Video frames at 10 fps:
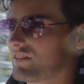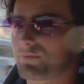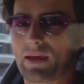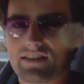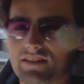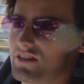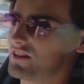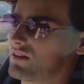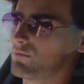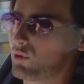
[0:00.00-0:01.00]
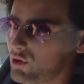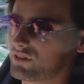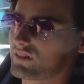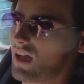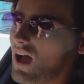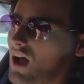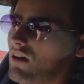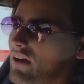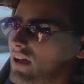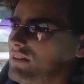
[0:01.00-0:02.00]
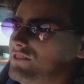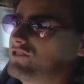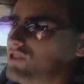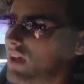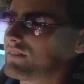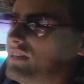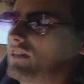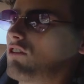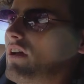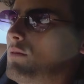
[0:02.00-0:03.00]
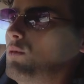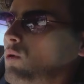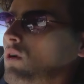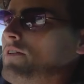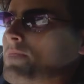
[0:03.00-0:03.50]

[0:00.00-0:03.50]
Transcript: speeds that you can push this car around is just incredible.